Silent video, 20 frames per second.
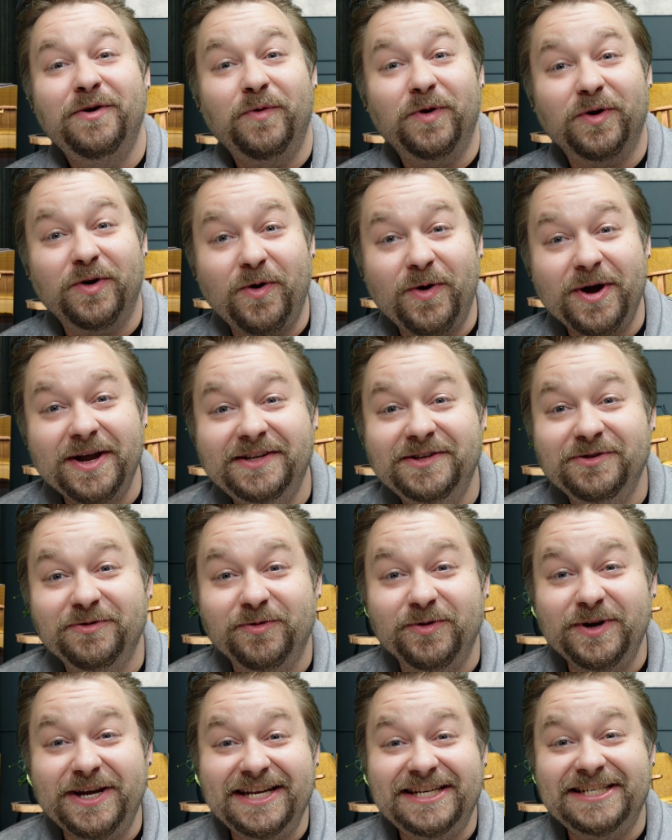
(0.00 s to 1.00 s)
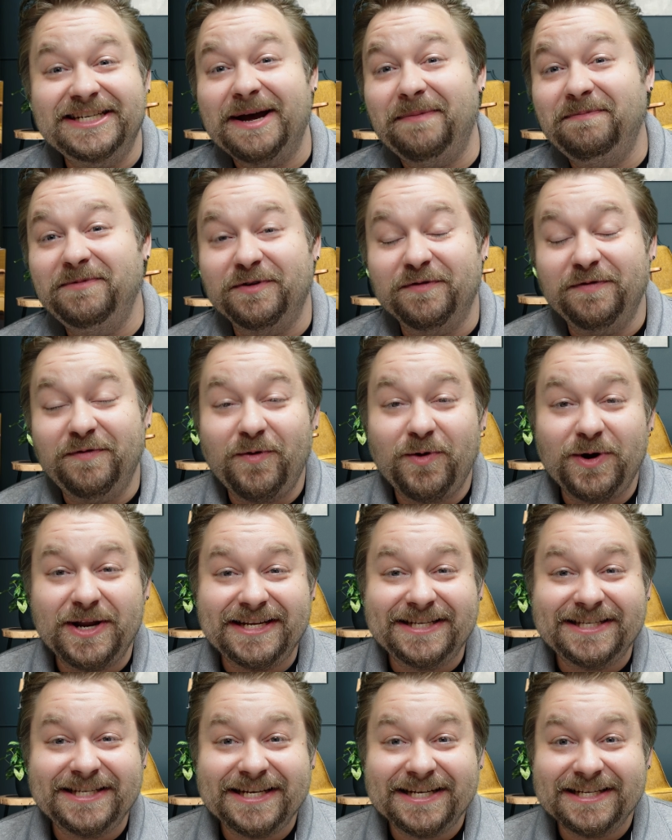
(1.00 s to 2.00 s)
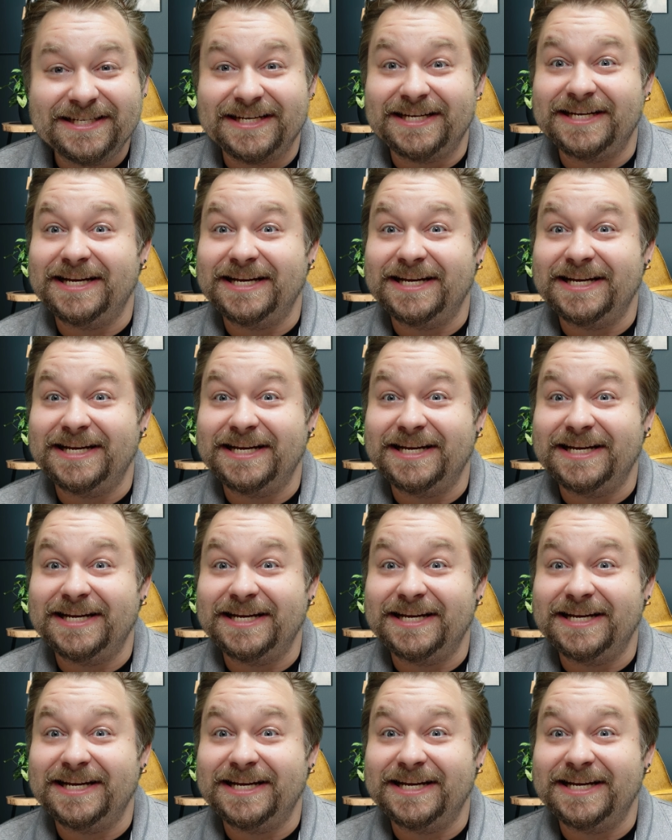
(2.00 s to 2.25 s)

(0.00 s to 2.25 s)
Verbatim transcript: We're going to read chapter 46,